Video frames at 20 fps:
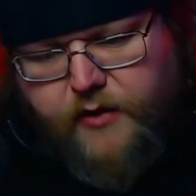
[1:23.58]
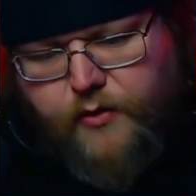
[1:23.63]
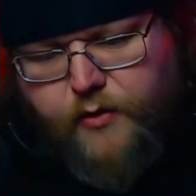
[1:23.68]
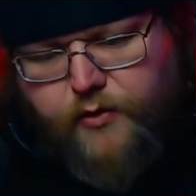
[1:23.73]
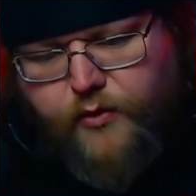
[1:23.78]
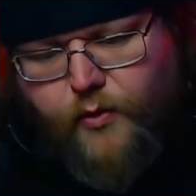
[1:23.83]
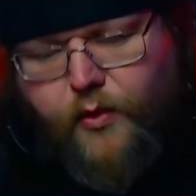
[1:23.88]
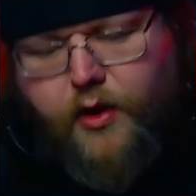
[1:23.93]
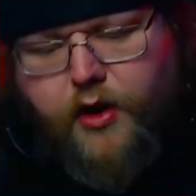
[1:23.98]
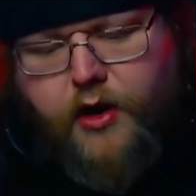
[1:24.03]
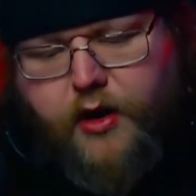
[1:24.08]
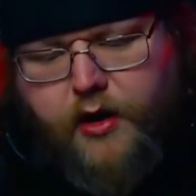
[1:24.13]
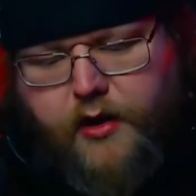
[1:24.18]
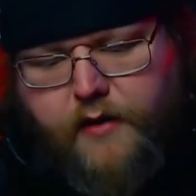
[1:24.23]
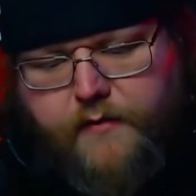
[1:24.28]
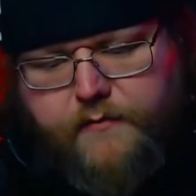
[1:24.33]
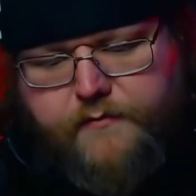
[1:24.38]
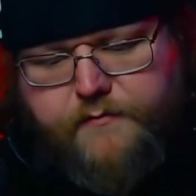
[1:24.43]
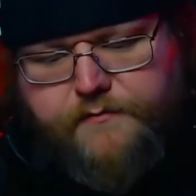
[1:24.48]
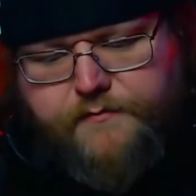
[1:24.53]

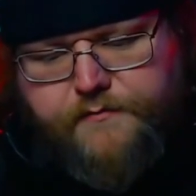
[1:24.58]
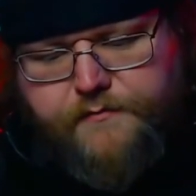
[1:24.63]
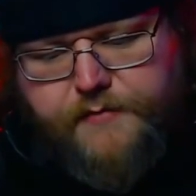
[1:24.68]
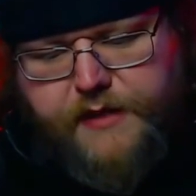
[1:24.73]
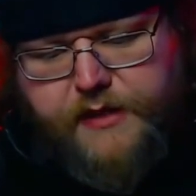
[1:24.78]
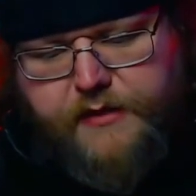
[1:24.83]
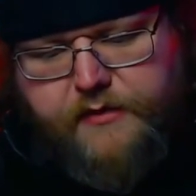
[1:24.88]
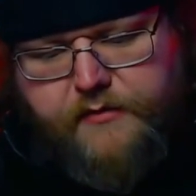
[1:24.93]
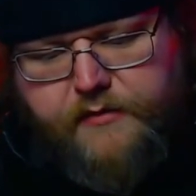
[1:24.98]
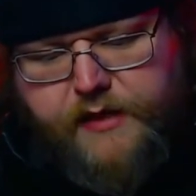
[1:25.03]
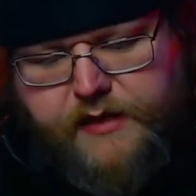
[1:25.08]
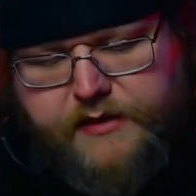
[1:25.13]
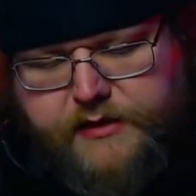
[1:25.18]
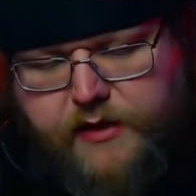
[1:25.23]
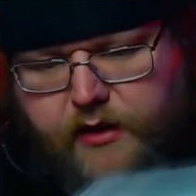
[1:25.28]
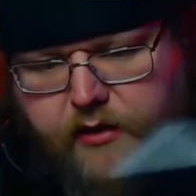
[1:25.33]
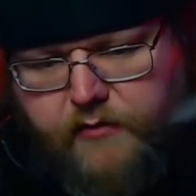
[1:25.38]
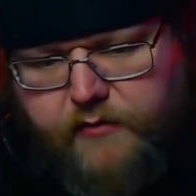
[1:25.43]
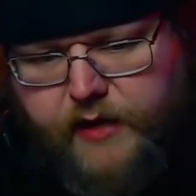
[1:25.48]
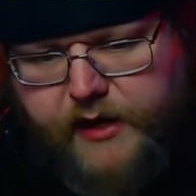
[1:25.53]
Noir, but it's
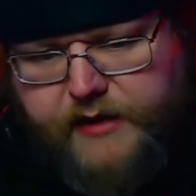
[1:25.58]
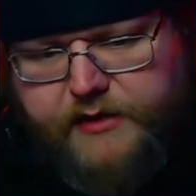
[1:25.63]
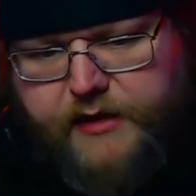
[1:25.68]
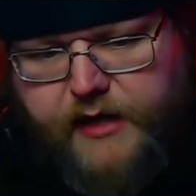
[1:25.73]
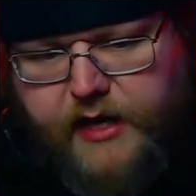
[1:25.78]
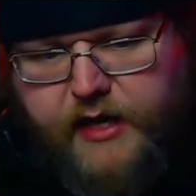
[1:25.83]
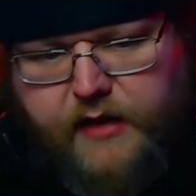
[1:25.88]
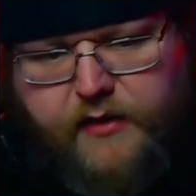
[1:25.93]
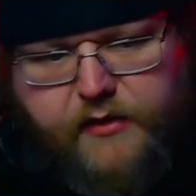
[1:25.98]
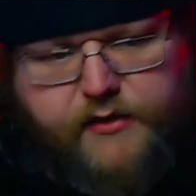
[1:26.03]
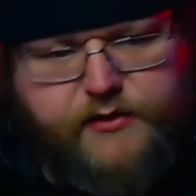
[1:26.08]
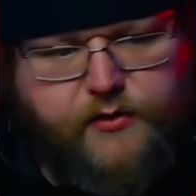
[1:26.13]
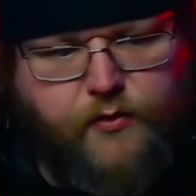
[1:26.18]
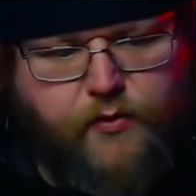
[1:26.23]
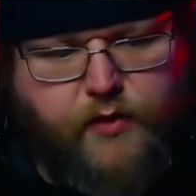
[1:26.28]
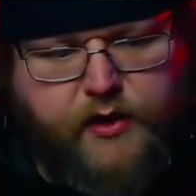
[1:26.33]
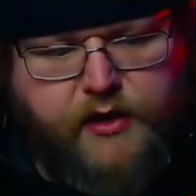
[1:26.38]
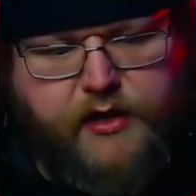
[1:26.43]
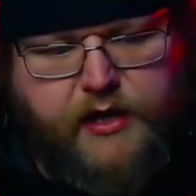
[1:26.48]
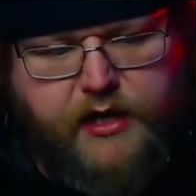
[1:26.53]
all ran together into
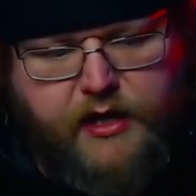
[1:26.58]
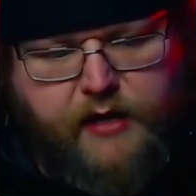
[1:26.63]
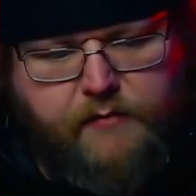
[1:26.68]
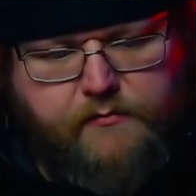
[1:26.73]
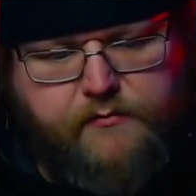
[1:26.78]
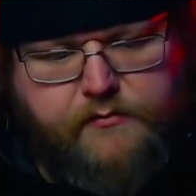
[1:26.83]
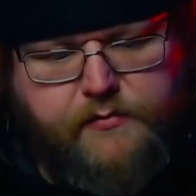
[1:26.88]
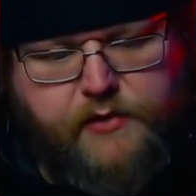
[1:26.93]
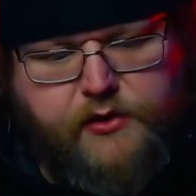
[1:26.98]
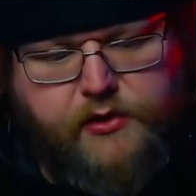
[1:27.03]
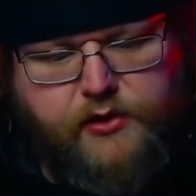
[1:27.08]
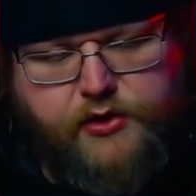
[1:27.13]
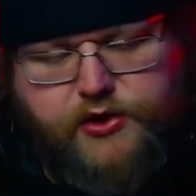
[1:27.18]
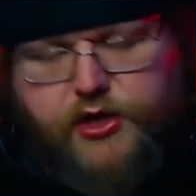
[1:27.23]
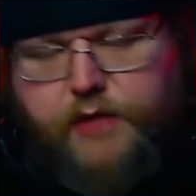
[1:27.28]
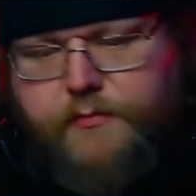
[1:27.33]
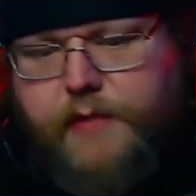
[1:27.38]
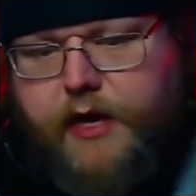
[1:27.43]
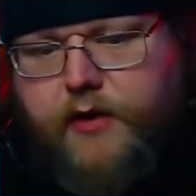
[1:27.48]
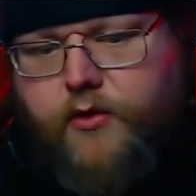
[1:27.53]
one name.
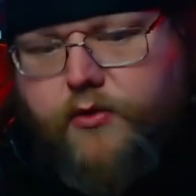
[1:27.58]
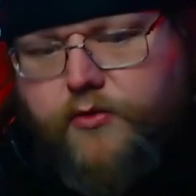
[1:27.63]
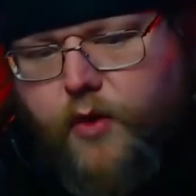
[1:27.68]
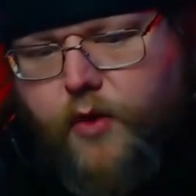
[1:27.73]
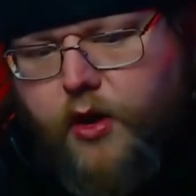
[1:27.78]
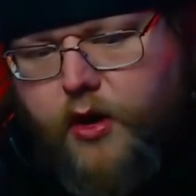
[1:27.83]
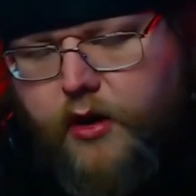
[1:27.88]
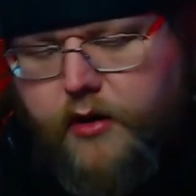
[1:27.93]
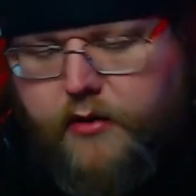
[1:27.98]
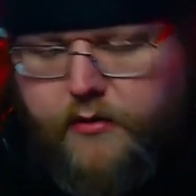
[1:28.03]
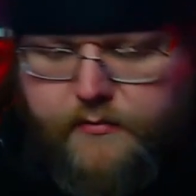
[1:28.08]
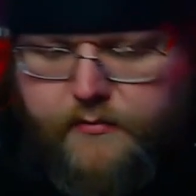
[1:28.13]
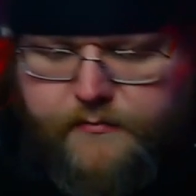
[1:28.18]
Jean-Michel Noir.